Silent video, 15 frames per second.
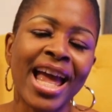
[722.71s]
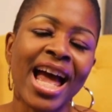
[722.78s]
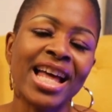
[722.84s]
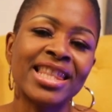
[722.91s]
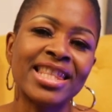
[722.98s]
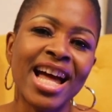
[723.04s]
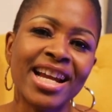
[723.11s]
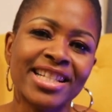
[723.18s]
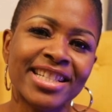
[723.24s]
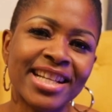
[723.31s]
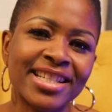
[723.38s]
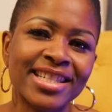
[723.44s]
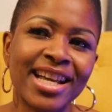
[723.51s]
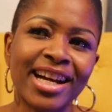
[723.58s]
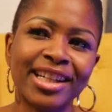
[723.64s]
And that
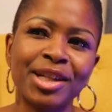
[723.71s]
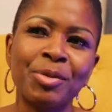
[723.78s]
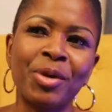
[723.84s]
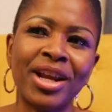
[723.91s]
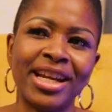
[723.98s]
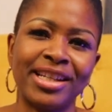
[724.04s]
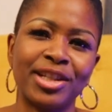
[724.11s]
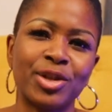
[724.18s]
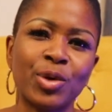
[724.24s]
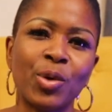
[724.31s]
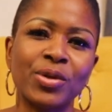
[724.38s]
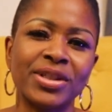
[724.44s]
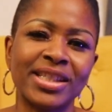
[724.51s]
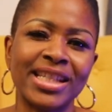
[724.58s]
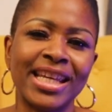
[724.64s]
exactly what I
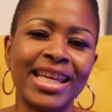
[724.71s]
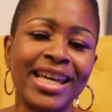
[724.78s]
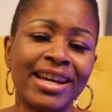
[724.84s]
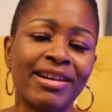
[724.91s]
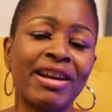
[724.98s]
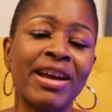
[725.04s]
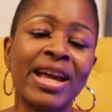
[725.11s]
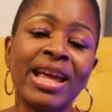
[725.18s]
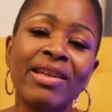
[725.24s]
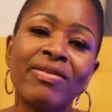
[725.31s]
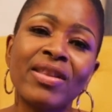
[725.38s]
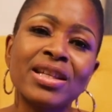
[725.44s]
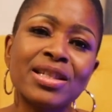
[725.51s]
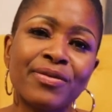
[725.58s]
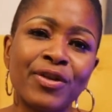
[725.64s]
discussed here. In
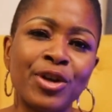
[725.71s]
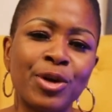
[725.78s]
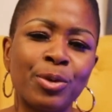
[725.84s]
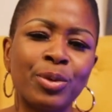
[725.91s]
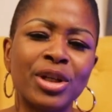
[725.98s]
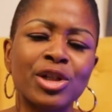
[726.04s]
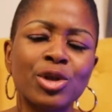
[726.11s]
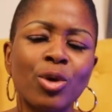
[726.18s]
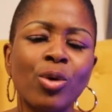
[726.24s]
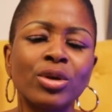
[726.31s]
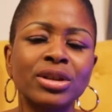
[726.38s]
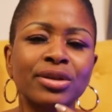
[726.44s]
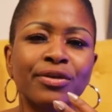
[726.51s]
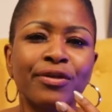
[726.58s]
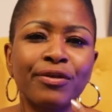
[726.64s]
this video, we
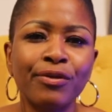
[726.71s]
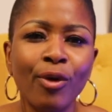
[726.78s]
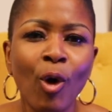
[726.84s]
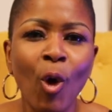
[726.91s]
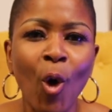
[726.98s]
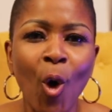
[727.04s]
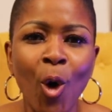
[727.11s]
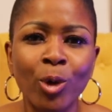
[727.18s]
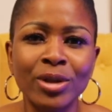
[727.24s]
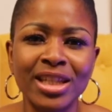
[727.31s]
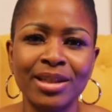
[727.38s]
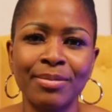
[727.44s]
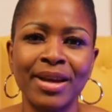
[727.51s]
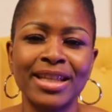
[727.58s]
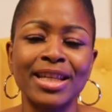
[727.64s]
discussed 4
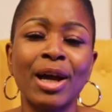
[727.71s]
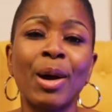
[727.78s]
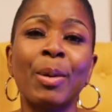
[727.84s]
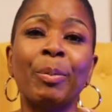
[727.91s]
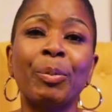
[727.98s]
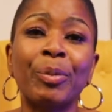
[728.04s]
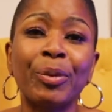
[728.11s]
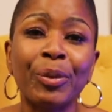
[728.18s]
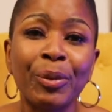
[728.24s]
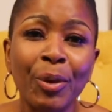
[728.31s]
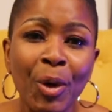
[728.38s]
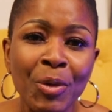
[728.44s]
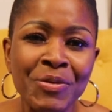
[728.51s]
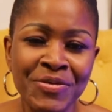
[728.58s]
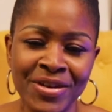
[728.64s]
ultimate
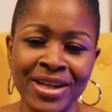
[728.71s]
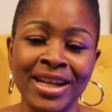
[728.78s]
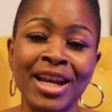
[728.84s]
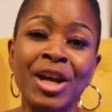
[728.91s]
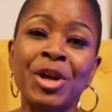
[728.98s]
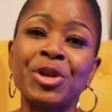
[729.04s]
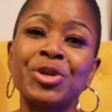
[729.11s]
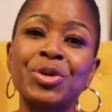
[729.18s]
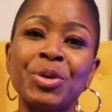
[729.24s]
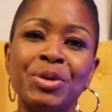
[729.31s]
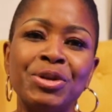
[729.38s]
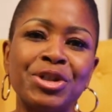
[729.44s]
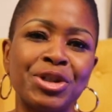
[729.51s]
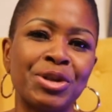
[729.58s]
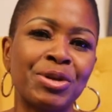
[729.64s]
proven
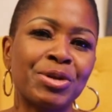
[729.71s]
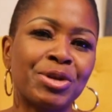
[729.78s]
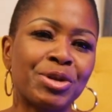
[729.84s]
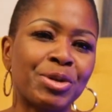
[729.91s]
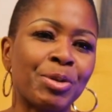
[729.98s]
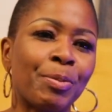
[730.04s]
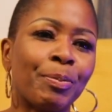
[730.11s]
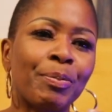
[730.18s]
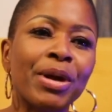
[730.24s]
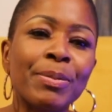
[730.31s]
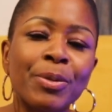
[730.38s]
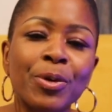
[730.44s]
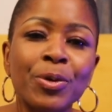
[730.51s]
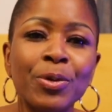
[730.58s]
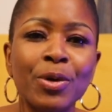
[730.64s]
solutions to
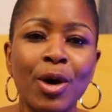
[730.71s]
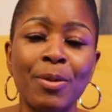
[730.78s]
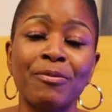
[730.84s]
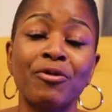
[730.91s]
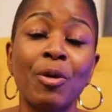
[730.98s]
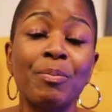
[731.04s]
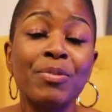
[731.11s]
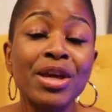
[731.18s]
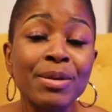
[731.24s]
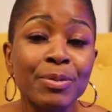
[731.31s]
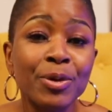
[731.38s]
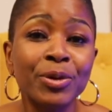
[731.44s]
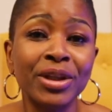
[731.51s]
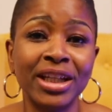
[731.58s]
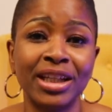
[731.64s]
people, for
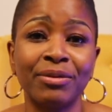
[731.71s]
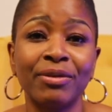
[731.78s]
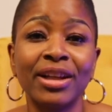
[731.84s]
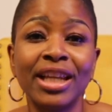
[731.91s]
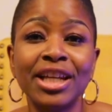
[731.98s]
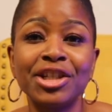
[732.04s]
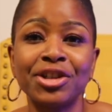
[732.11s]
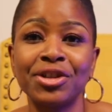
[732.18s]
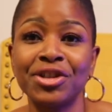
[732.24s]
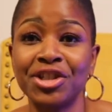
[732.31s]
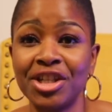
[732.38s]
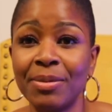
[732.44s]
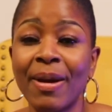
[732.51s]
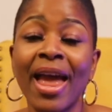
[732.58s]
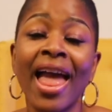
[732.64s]
people in a
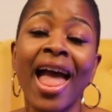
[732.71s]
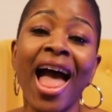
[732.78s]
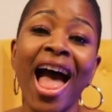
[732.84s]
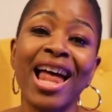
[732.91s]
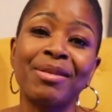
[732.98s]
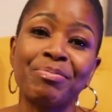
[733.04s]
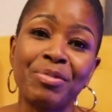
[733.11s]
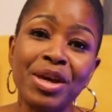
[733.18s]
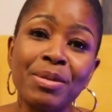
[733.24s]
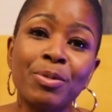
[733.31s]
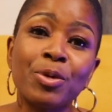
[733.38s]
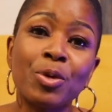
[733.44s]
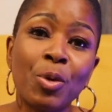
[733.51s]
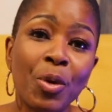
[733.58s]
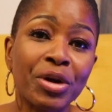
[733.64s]
relationship and
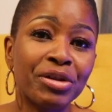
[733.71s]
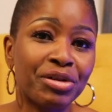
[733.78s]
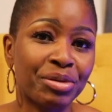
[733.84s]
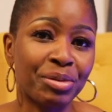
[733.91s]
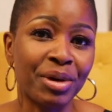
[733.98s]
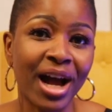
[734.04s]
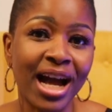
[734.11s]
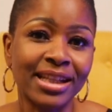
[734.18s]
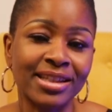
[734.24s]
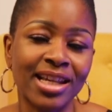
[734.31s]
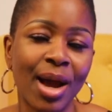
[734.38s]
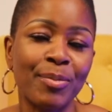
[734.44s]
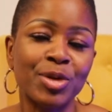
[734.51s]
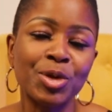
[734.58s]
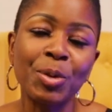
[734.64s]
people going through hard
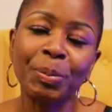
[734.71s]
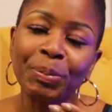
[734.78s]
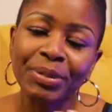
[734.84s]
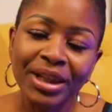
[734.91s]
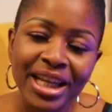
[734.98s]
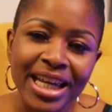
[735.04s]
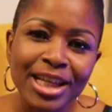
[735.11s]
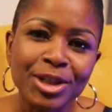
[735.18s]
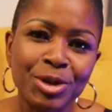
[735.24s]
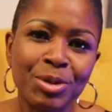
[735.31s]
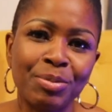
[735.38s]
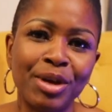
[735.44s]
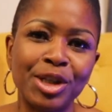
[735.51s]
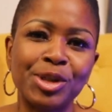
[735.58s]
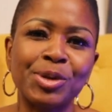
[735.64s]
times. So please do
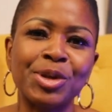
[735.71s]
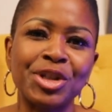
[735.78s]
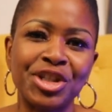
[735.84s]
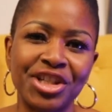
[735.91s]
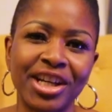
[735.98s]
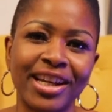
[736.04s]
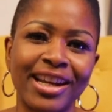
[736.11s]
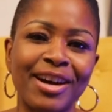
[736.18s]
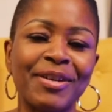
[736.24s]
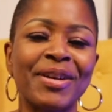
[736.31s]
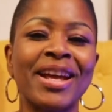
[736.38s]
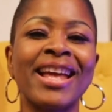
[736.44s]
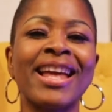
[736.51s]
make sure you check it out.